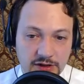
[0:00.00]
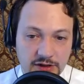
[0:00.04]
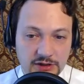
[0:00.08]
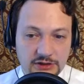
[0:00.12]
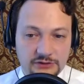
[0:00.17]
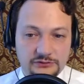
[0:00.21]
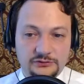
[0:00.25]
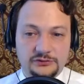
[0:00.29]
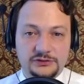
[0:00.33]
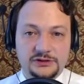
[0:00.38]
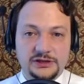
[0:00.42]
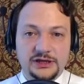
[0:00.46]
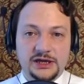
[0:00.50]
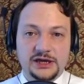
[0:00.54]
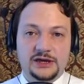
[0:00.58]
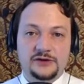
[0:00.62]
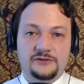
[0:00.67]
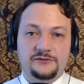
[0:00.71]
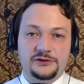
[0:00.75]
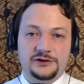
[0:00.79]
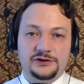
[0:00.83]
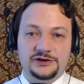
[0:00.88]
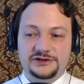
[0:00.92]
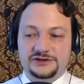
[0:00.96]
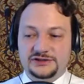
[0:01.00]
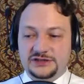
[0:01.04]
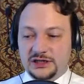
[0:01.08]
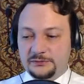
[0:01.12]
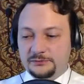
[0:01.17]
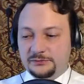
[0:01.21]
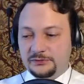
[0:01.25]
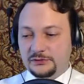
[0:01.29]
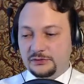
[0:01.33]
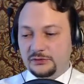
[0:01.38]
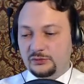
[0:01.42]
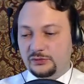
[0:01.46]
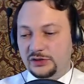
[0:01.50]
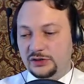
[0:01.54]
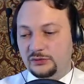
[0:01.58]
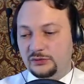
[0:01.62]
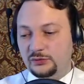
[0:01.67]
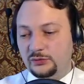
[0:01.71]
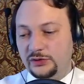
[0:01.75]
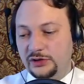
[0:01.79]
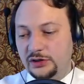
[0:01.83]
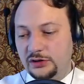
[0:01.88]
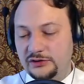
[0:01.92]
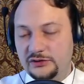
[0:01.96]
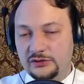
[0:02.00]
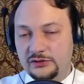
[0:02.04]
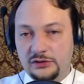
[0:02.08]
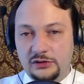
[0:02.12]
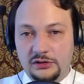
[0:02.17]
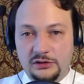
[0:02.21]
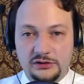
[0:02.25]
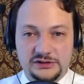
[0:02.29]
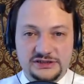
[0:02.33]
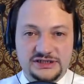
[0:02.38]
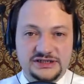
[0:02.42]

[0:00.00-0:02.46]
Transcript: Today, for example, when we are all